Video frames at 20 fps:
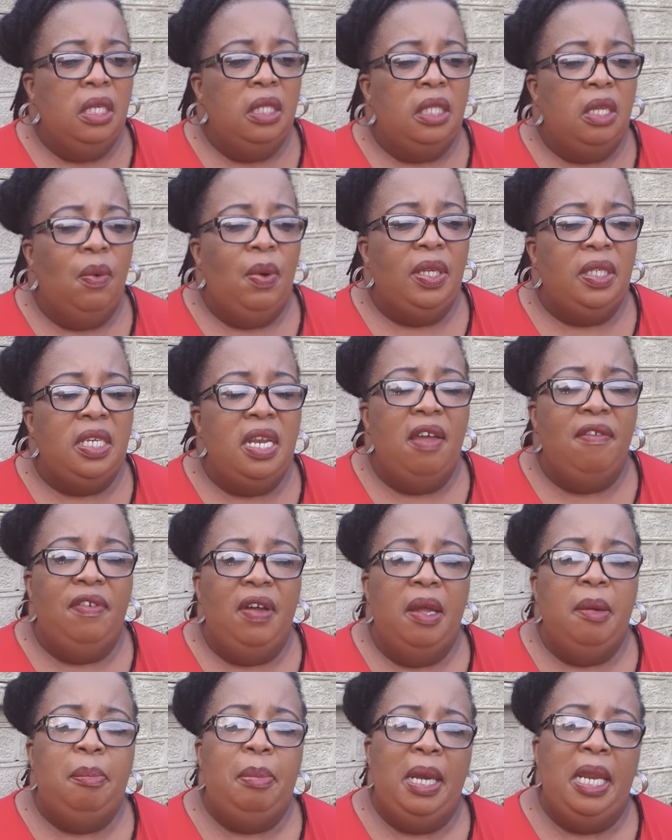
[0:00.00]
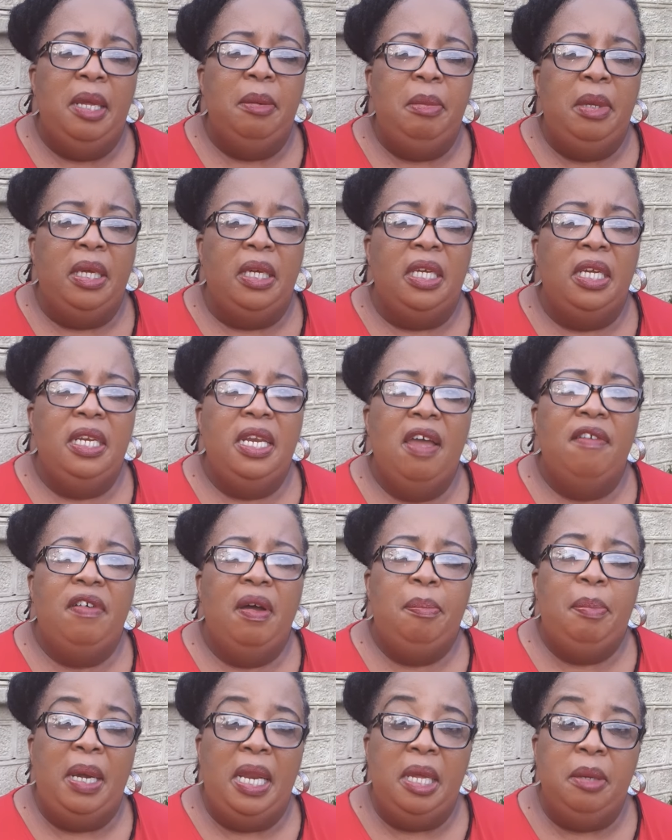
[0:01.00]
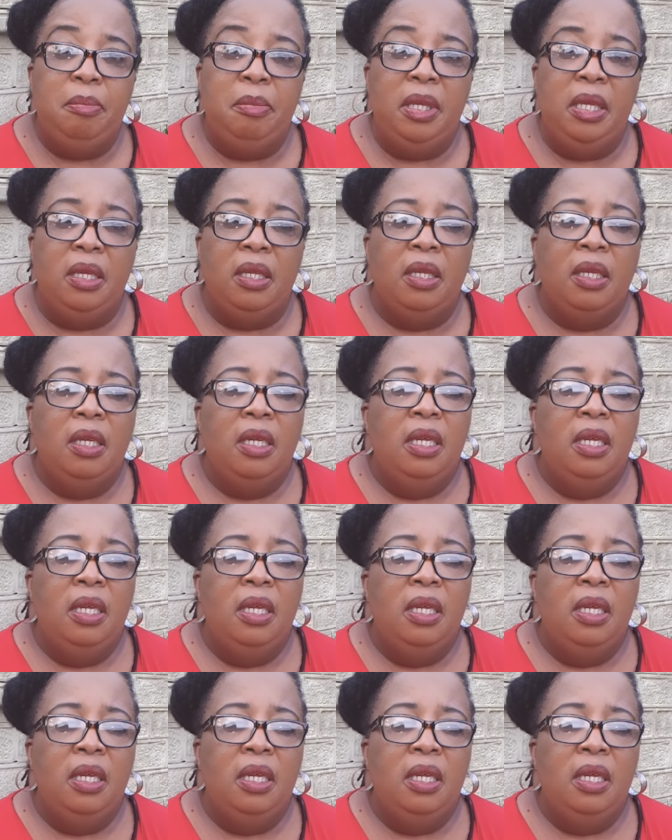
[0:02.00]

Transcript: there was never a blaming. He never blamed me.